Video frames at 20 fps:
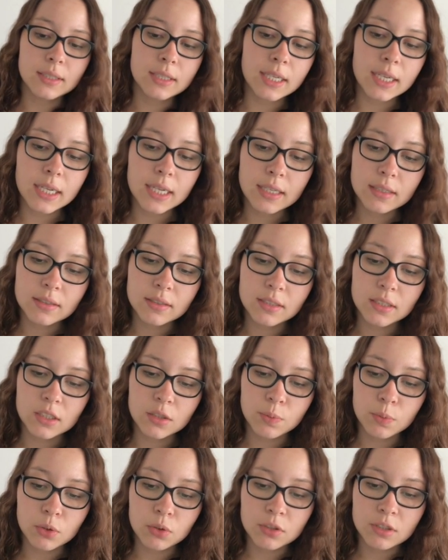This
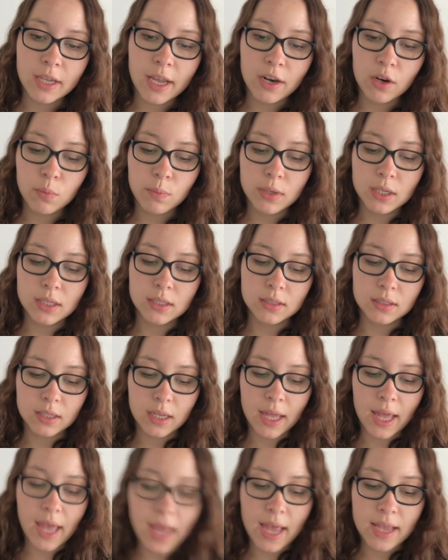dispute
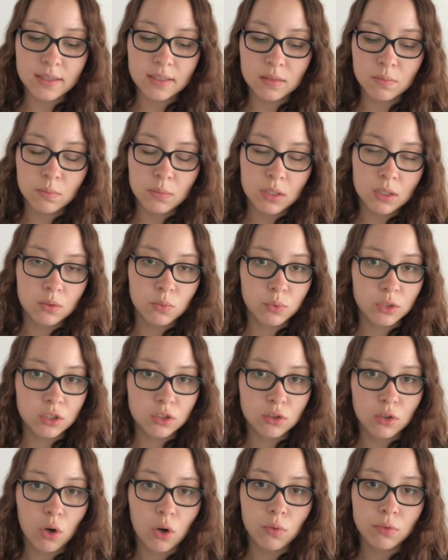settlement hasn't been
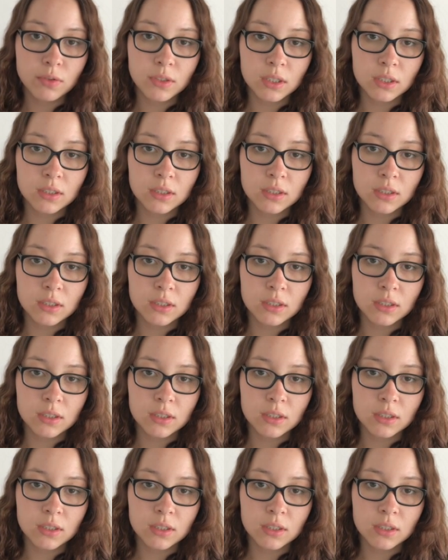resolved.